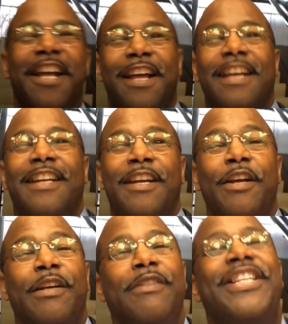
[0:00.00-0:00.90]
New Year, by the
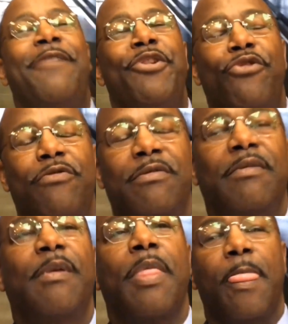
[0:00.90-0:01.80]
way. Same to you.
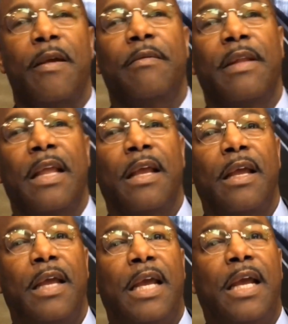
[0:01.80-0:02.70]
Thank you.
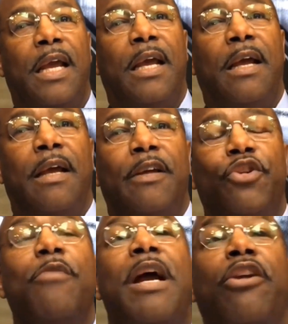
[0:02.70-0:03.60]

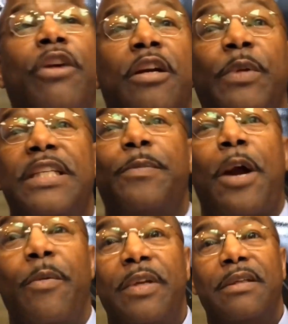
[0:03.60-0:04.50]
During my career in the police
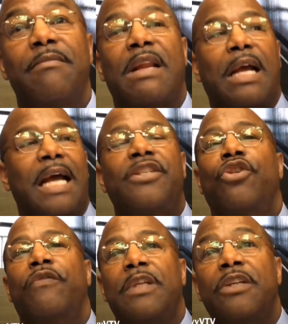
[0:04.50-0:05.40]
department, I
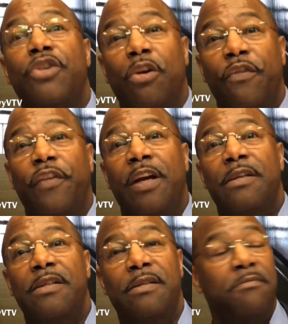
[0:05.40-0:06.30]
served in internal
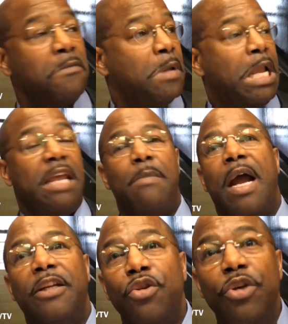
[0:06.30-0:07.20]
affairs. In
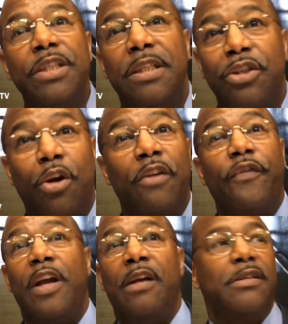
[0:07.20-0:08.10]
my duties in internal
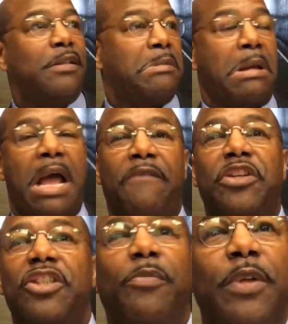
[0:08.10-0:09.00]
affairs,
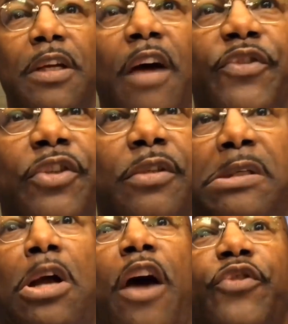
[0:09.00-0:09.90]
I've disciplined
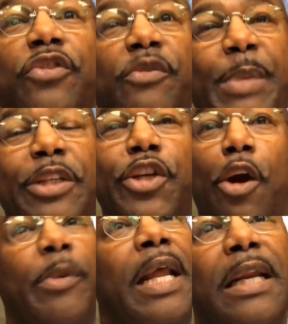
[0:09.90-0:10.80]
officers. Officers have been
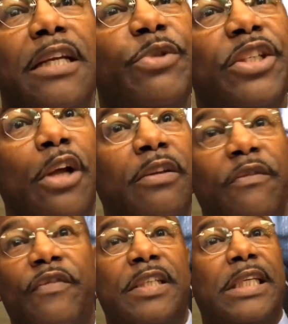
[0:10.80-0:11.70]
terminated as a
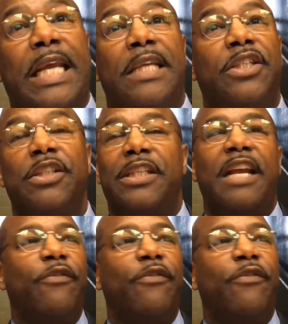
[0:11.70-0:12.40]
result of investigations.